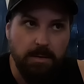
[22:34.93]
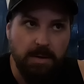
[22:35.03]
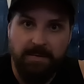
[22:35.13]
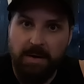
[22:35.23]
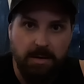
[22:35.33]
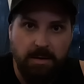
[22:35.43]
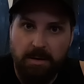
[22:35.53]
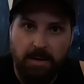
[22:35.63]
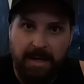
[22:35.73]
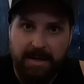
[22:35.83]
they've only
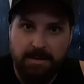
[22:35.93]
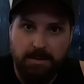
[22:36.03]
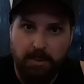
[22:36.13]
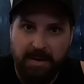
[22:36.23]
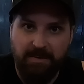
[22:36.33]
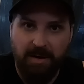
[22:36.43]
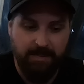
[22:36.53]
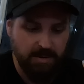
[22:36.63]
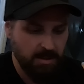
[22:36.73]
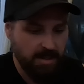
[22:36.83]
got like
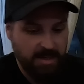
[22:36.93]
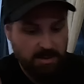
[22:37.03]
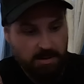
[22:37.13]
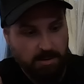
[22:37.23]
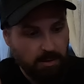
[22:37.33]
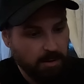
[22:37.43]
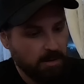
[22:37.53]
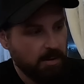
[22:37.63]
25% of their stock